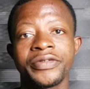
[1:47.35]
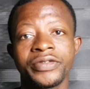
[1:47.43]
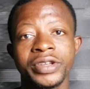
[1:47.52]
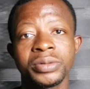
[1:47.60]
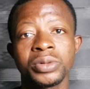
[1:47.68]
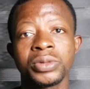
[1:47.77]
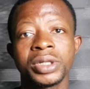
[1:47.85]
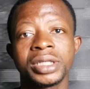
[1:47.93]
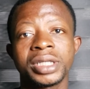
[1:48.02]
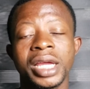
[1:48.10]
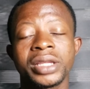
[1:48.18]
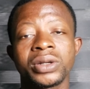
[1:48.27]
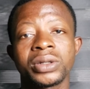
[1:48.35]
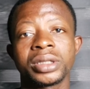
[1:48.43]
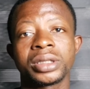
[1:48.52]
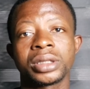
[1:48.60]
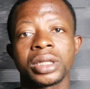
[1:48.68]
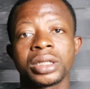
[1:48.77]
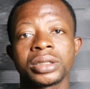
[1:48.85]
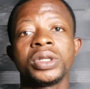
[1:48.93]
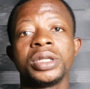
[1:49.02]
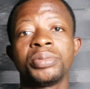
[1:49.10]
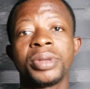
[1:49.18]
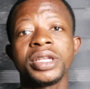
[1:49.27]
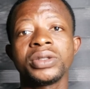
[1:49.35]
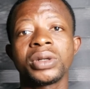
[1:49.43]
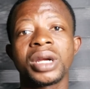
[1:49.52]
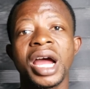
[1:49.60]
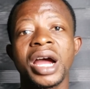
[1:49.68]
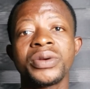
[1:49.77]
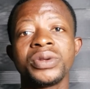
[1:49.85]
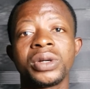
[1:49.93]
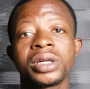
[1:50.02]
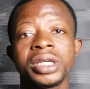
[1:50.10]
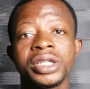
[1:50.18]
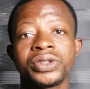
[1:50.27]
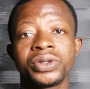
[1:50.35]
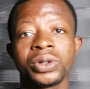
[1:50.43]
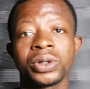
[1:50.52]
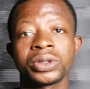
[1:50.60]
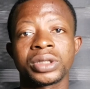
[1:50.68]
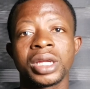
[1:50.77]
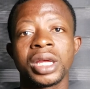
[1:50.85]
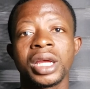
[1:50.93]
Facebook monetize all this stuff. So it depends on how you create yours.